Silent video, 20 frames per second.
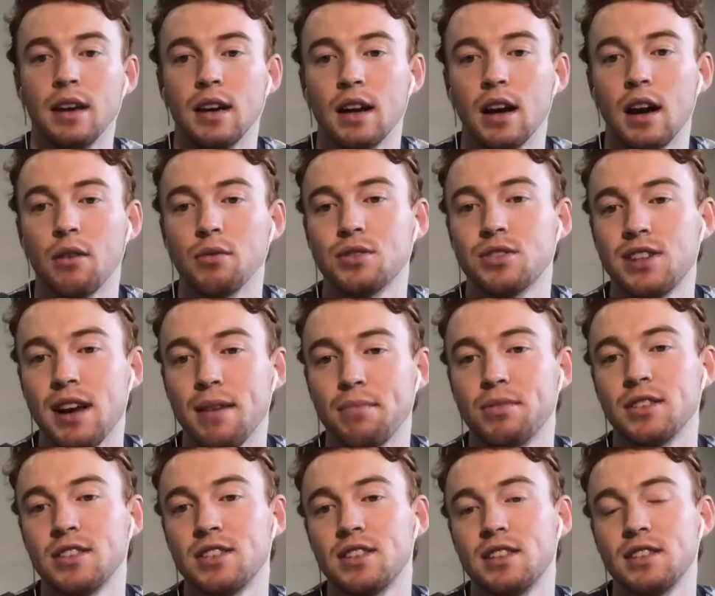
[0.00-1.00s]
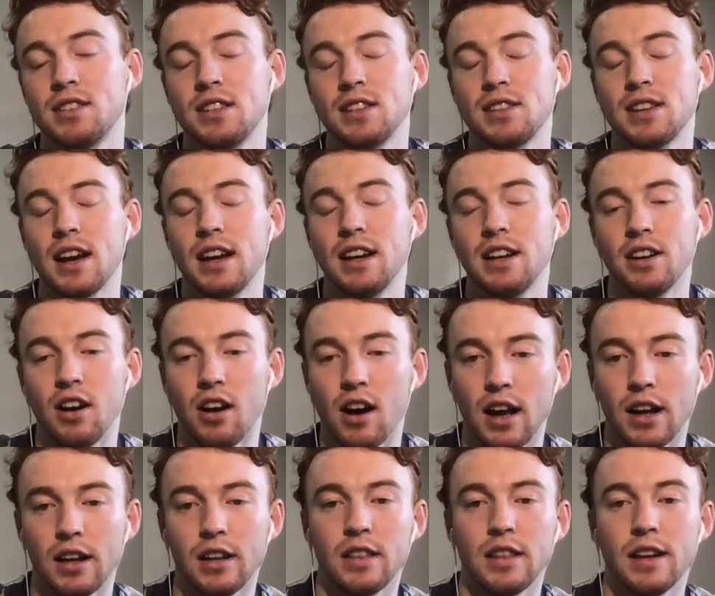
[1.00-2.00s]
I was tempted to say a
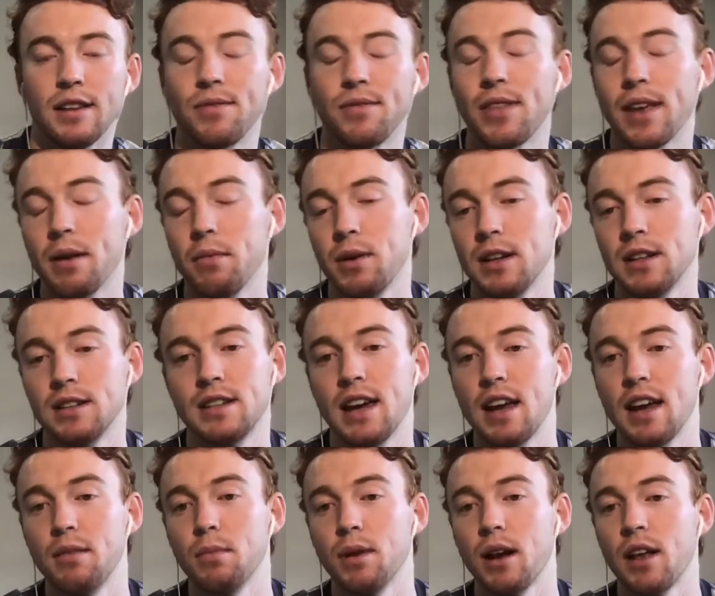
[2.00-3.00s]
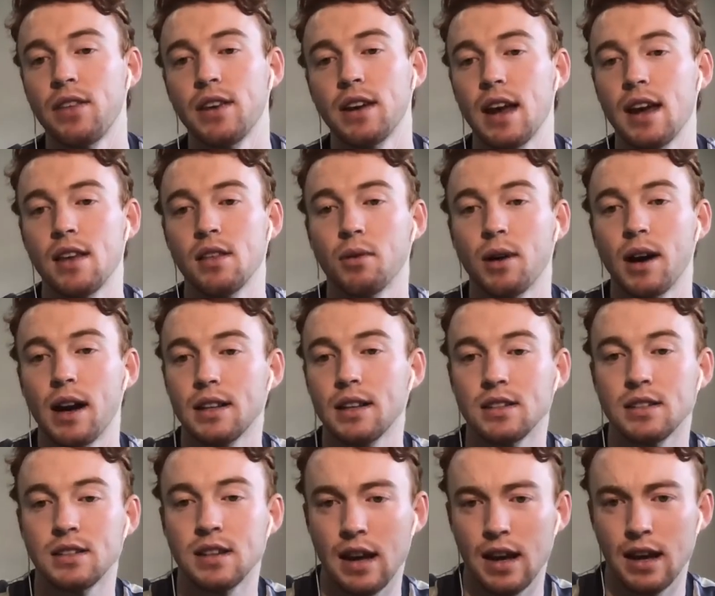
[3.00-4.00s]
9, and then if they win a 10, but I think either way, it's
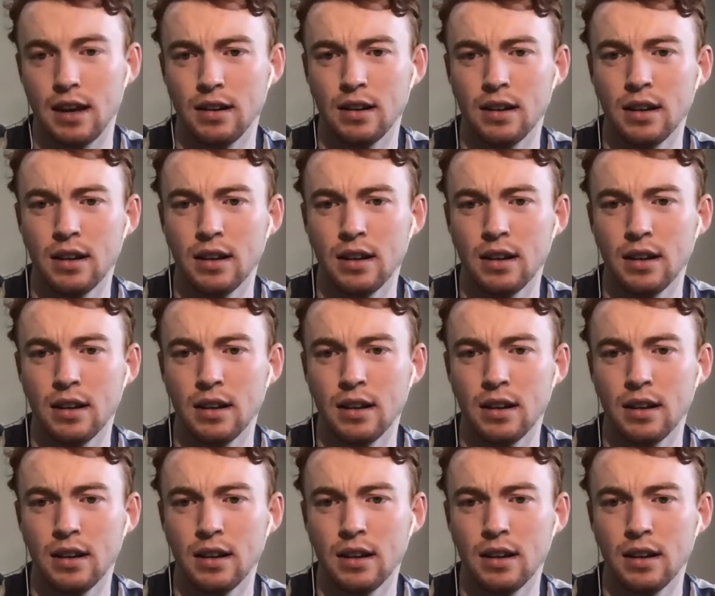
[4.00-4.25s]
a 10.